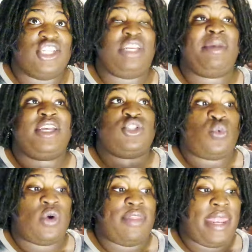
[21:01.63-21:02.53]
she makes
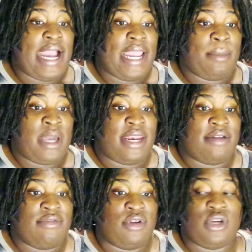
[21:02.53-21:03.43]
sure that I am kind
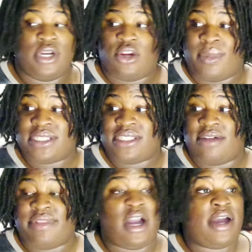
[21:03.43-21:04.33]
of good on my
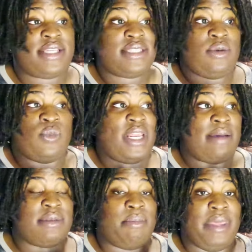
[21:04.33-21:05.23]
stuff. Like, honestly, when it
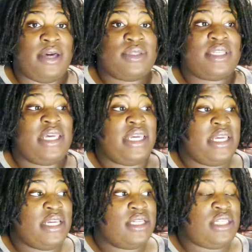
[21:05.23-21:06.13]
comes to bills,
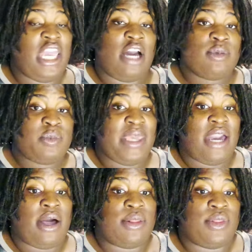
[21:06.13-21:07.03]
she helps me
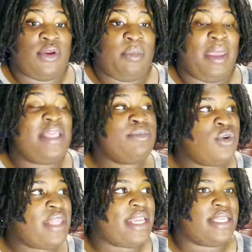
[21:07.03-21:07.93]
out a little bit. It's more
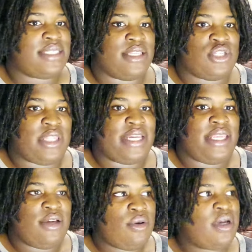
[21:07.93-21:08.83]
like an extension. Like,
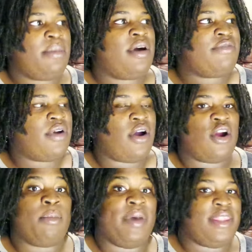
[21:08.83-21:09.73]
it'll come off of
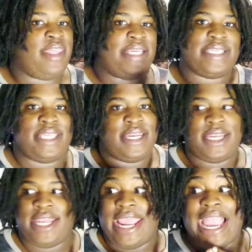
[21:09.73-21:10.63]
her, but the thing is, at the end of
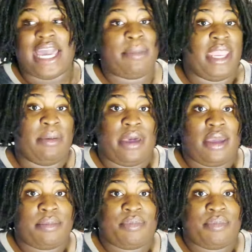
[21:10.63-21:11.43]
the day, I gotta pay it back.